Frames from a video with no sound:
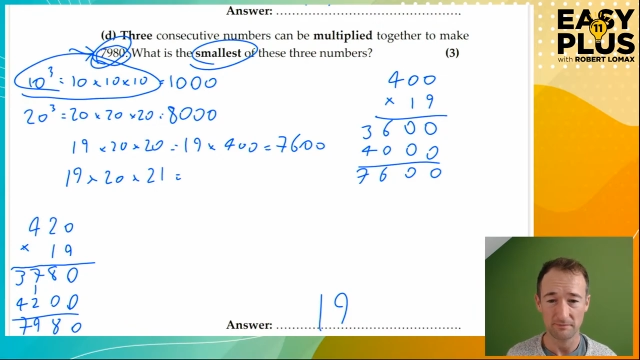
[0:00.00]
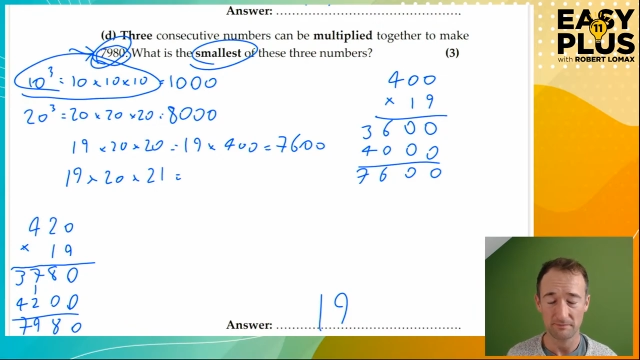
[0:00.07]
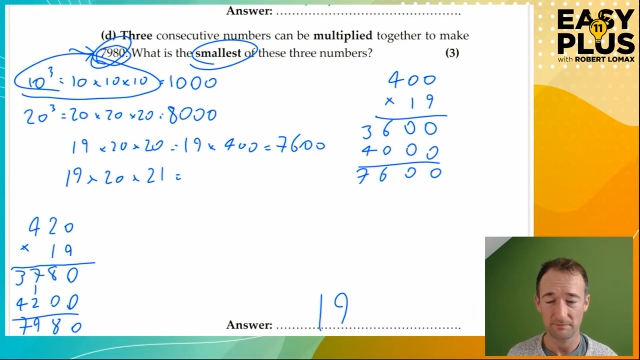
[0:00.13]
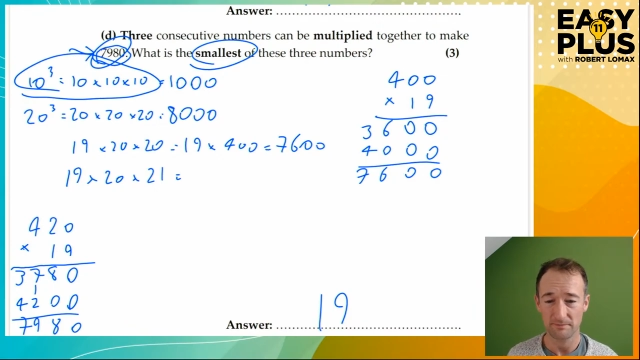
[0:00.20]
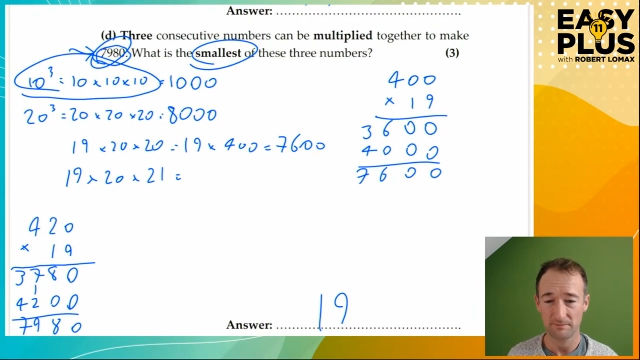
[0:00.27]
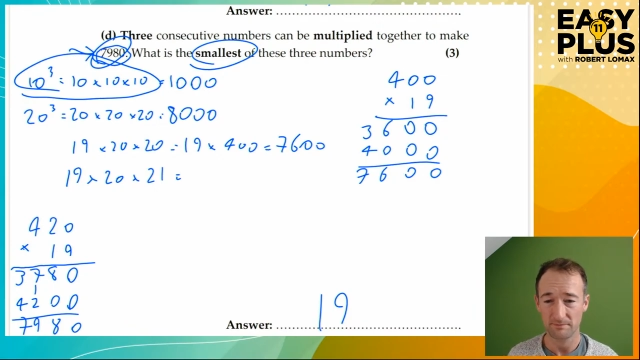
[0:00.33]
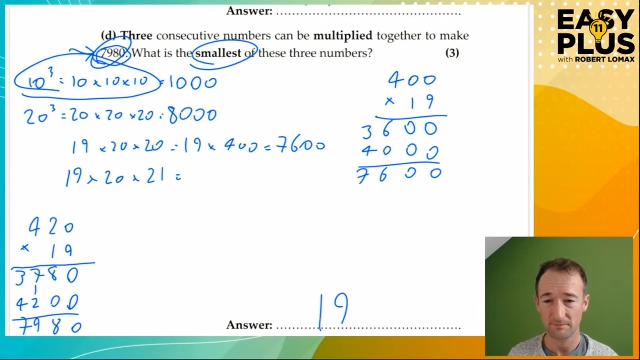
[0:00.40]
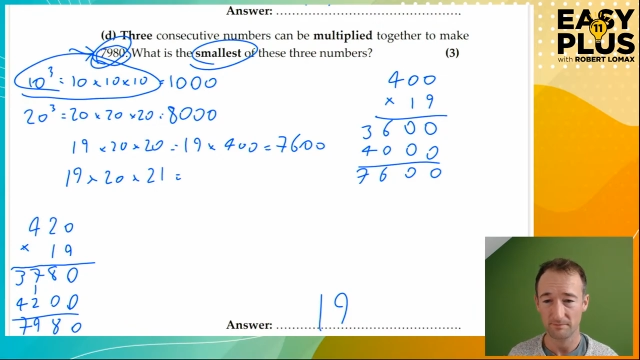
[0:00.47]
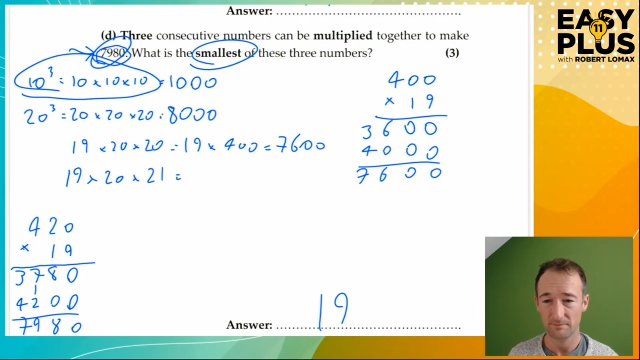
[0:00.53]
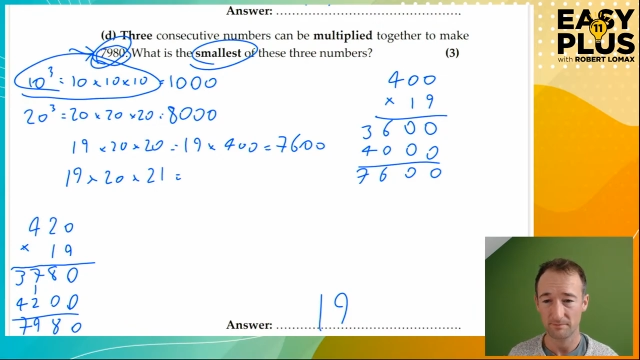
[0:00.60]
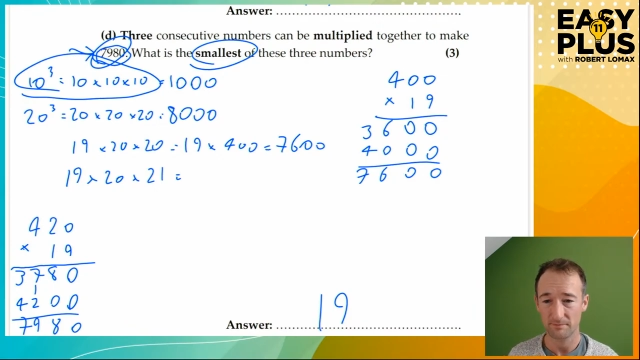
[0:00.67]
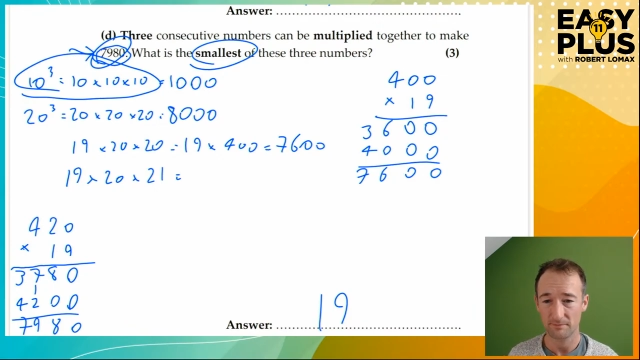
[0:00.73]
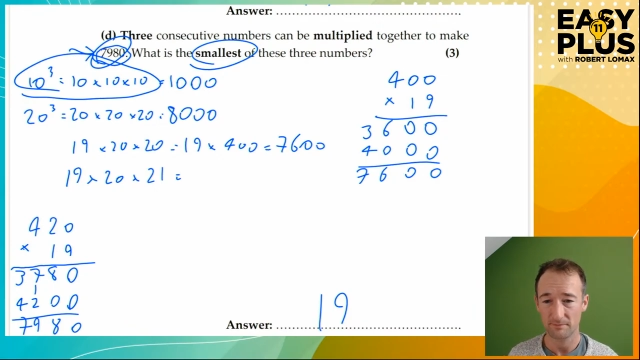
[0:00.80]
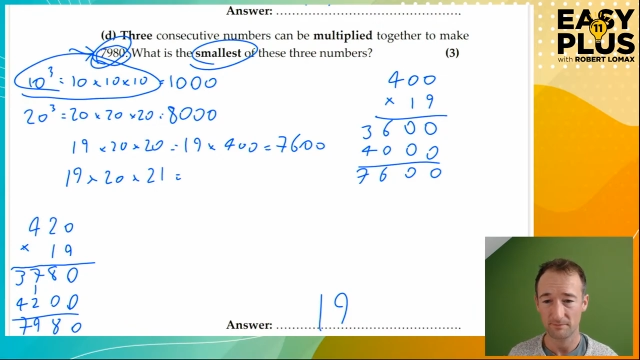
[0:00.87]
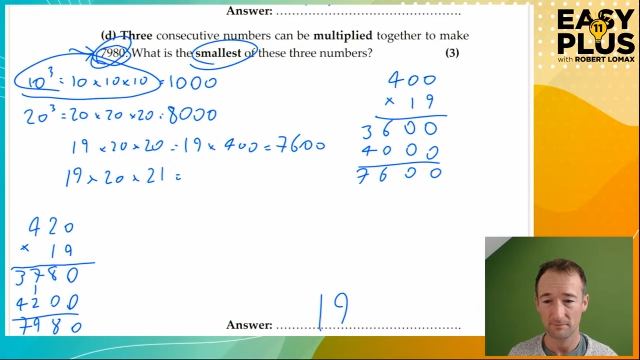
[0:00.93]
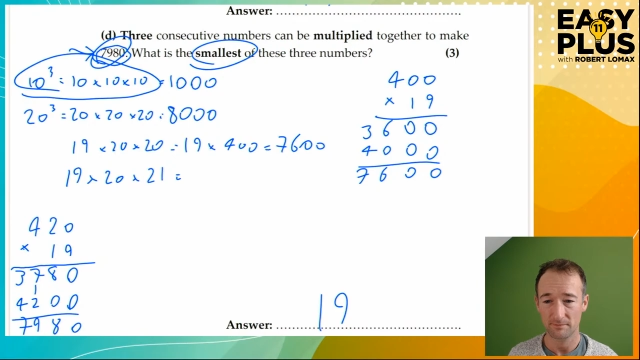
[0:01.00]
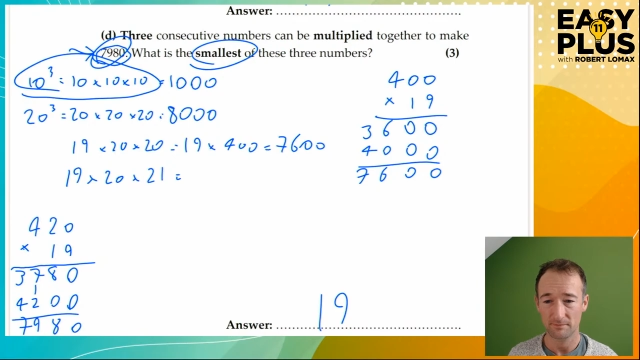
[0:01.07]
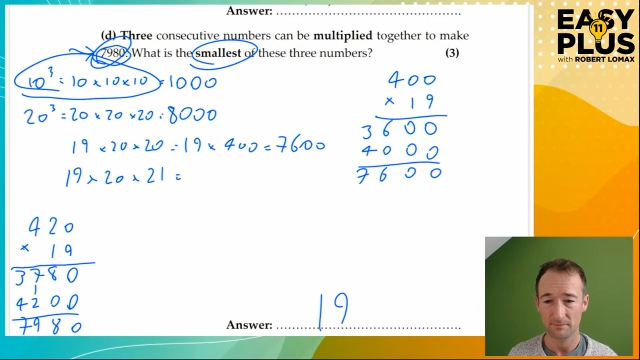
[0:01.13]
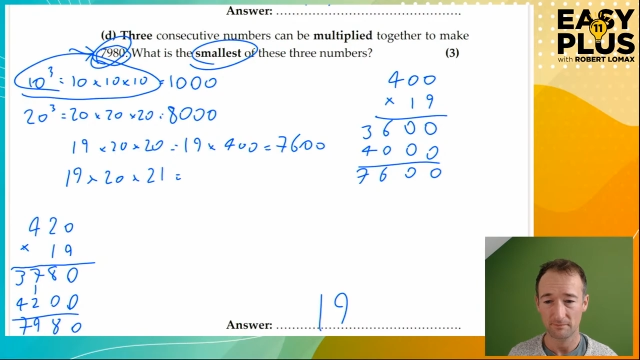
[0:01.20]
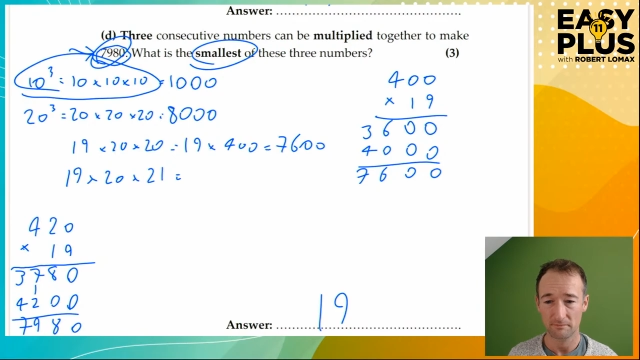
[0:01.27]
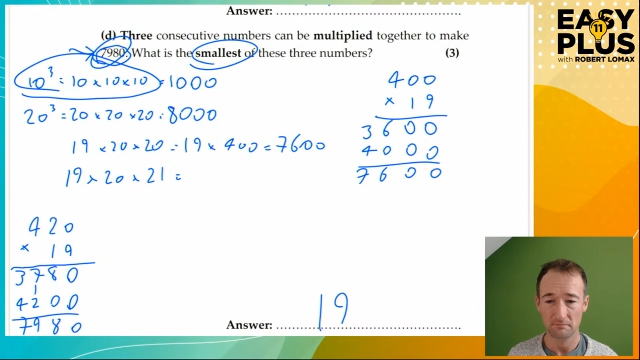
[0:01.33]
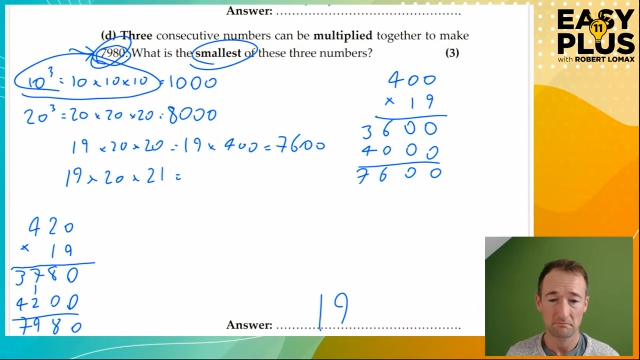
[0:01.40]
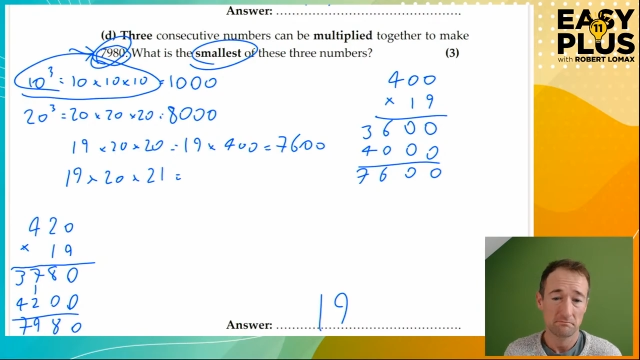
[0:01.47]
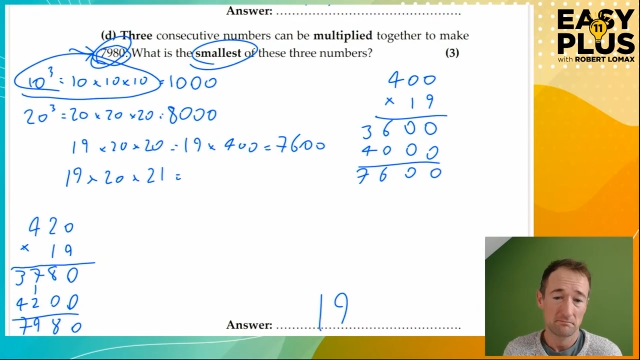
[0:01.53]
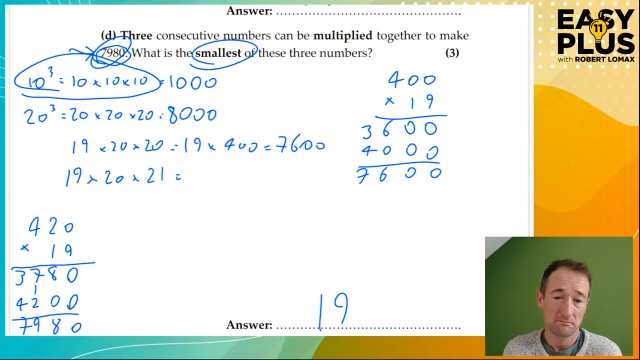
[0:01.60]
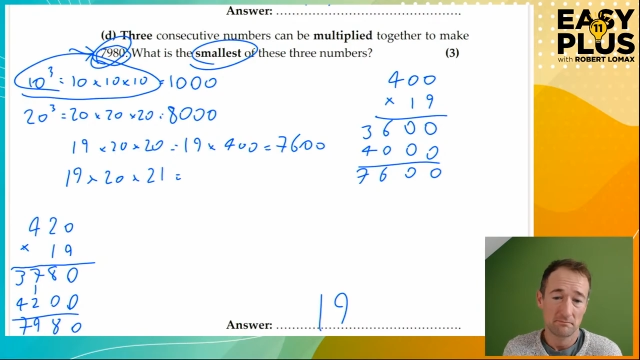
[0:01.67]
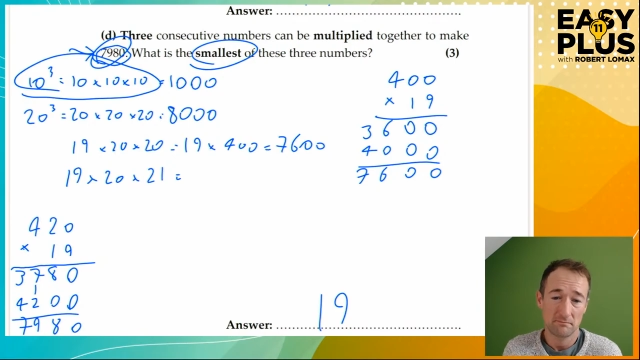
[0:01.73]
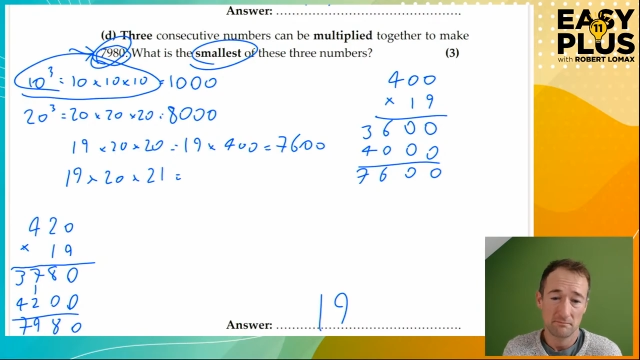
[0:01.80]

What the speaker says: Nothing is said.